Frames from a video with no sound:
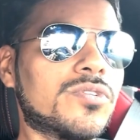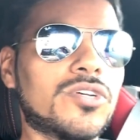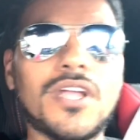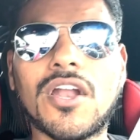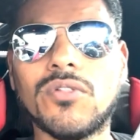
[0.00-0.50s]
So
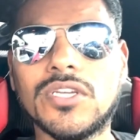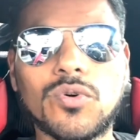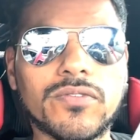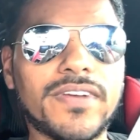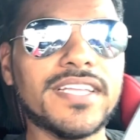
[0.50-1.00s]
not only
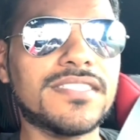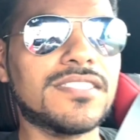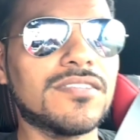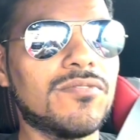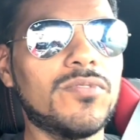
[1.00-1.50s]

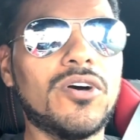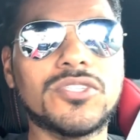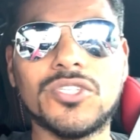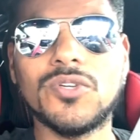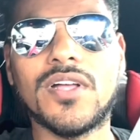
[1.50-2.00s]
Corvettes, we also
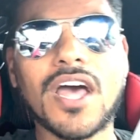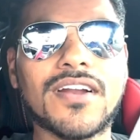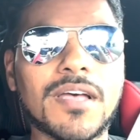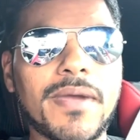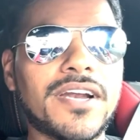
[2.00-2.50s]
do a lot of
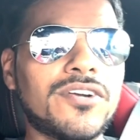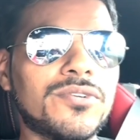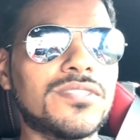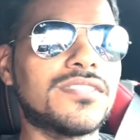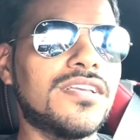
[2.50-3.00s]

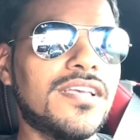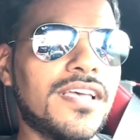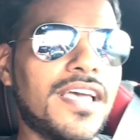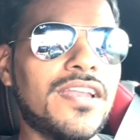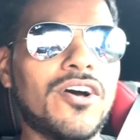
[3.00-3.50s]
Camaros
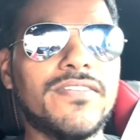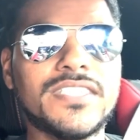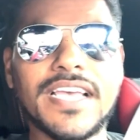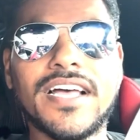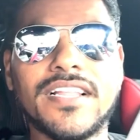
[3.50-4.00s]
and
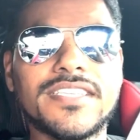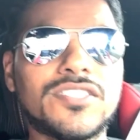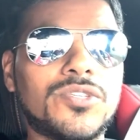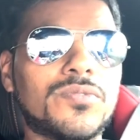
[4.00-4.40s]
obviously LS too.